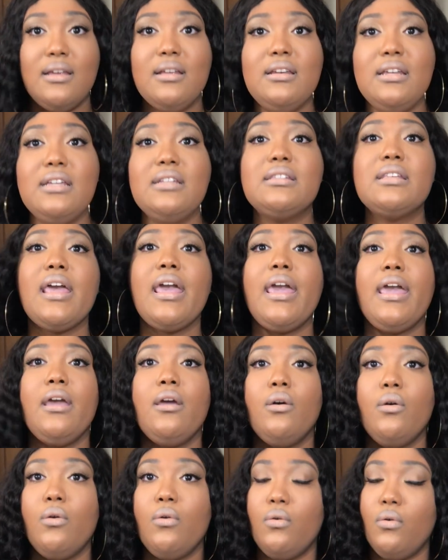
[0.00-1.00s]

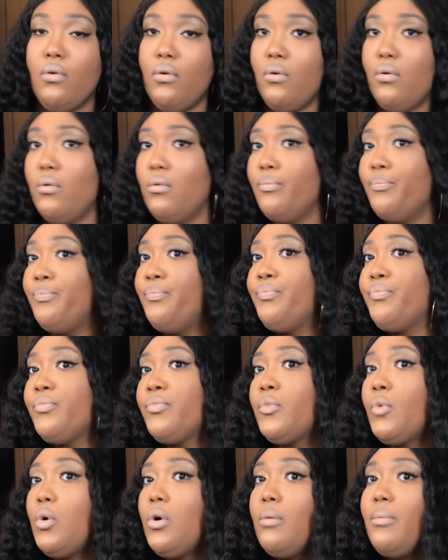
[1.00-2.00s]
detangle
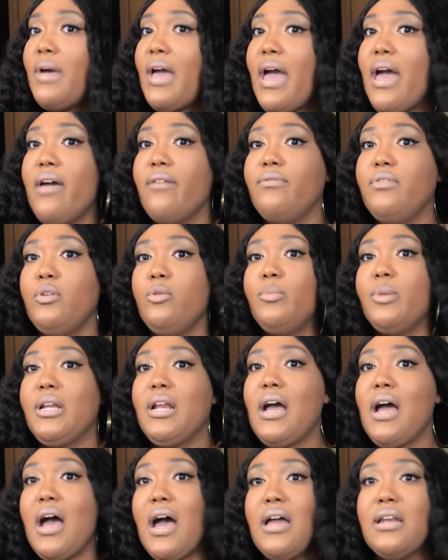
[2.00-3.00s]
or what have you, but
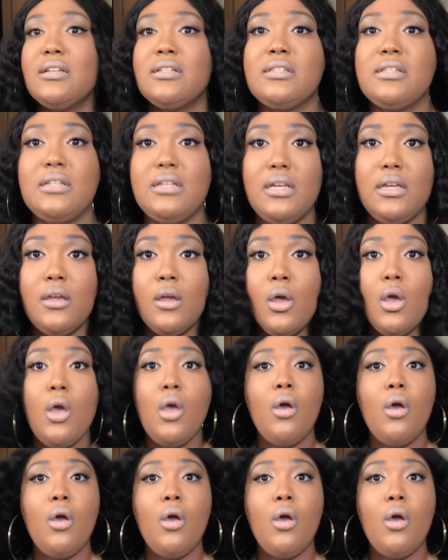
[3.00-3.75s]
I honestly